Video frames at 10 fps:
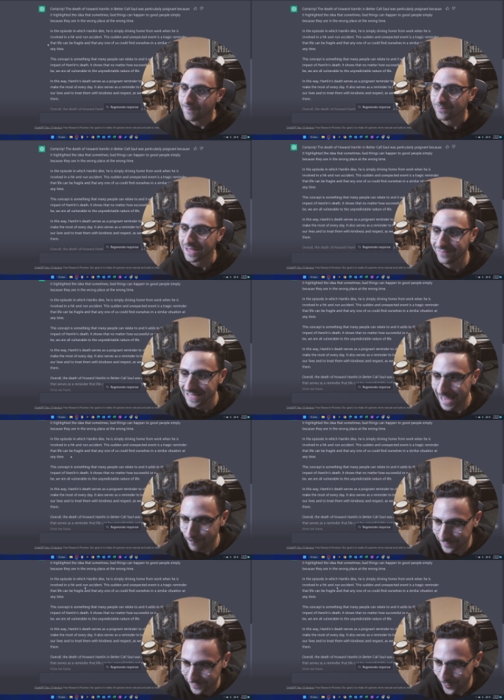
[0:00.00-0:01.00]
In the
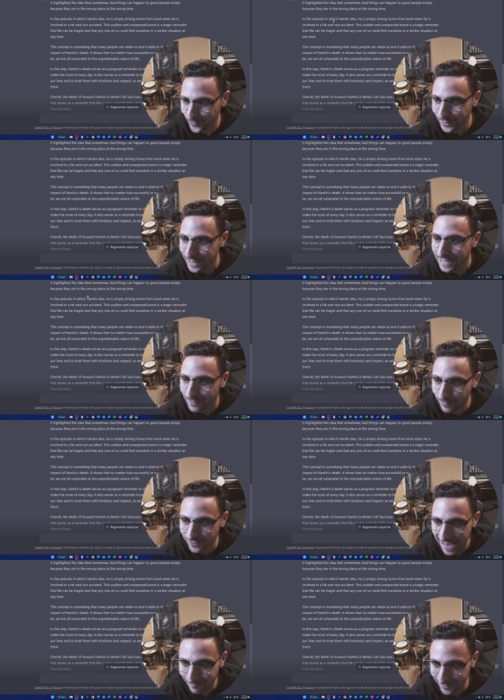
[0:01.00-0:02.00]
episode in which
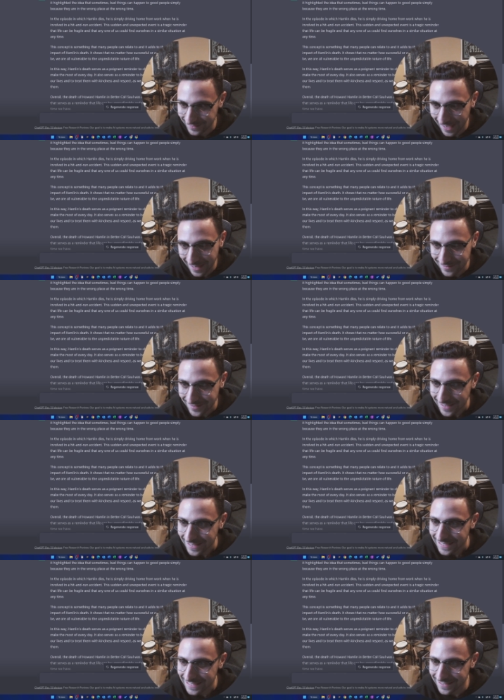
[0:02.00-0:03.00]
Hamlin dies,
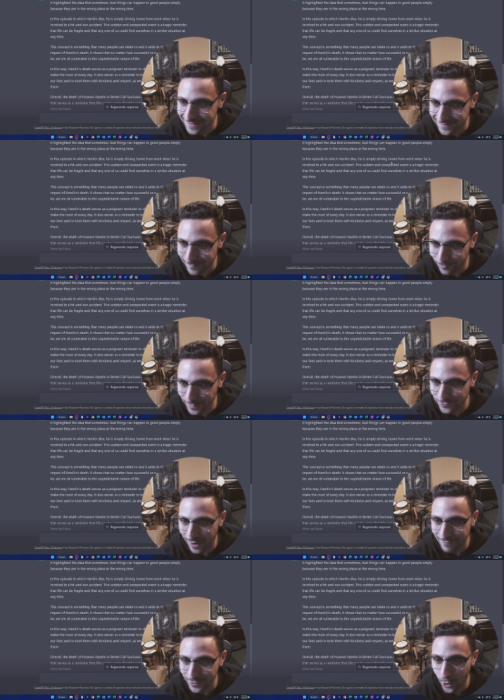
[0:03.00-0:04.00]
he is simply
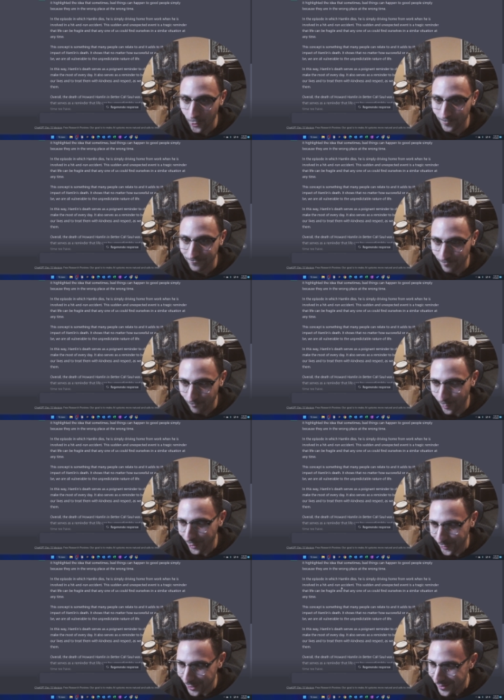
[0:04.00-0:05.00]
driving home from
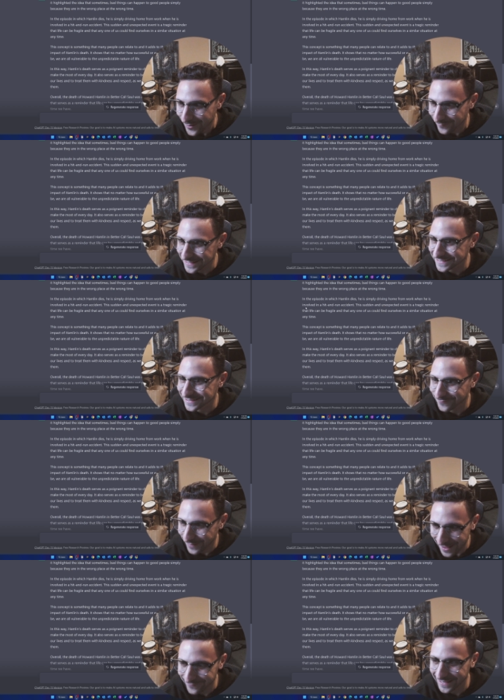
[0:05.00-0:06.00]
work when he is
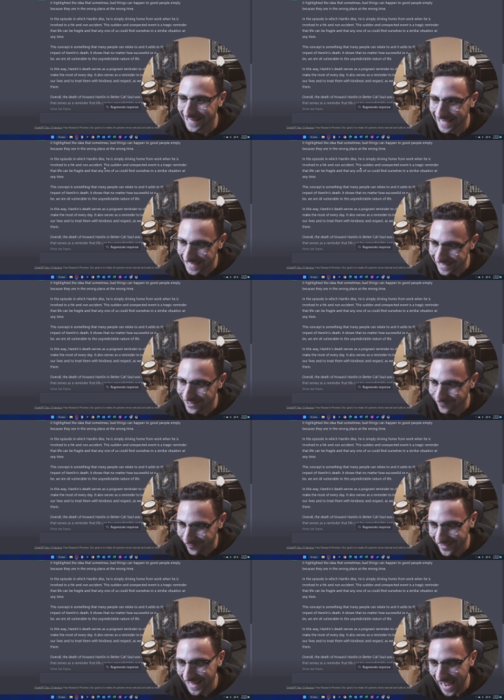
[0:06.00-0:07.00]
involved in a
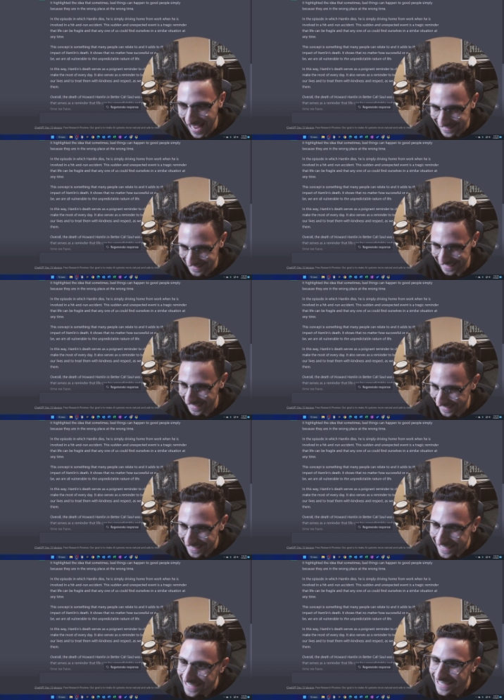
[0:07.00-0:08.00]
hit-and-run accident.
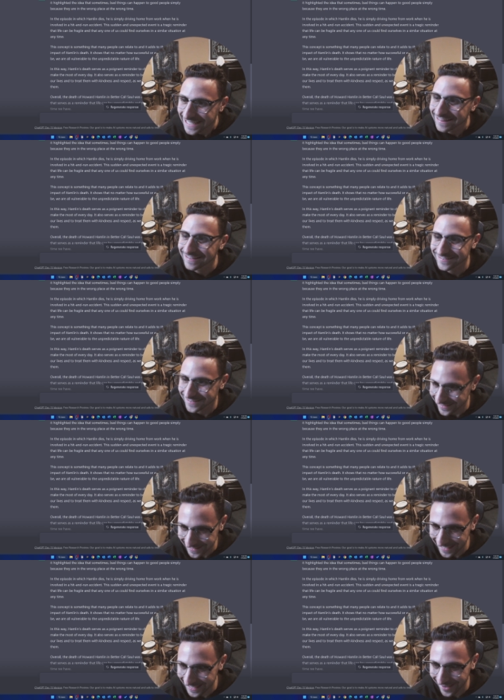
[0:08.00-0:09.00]
This sudden
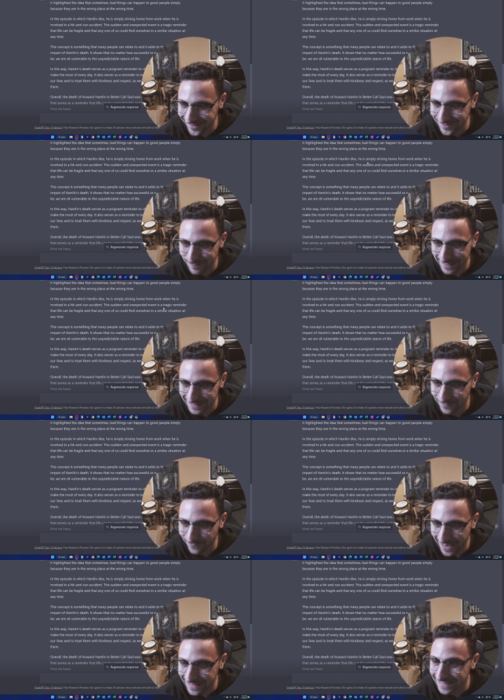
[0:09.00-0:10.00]
and unexpected
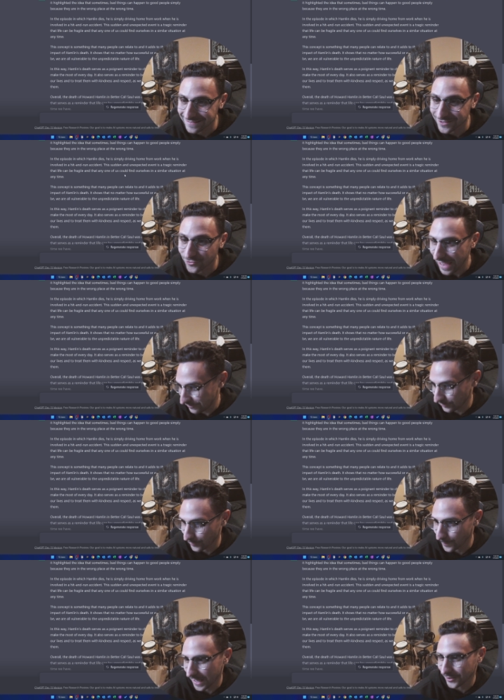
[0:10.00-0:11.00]
event is a tragic
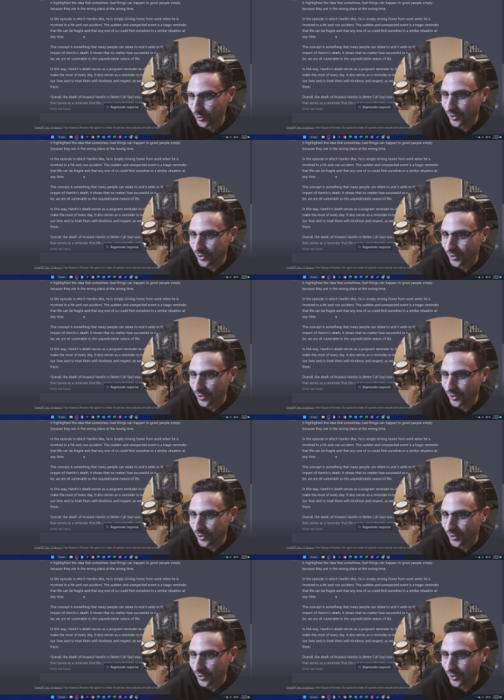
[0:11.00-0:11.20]
reminder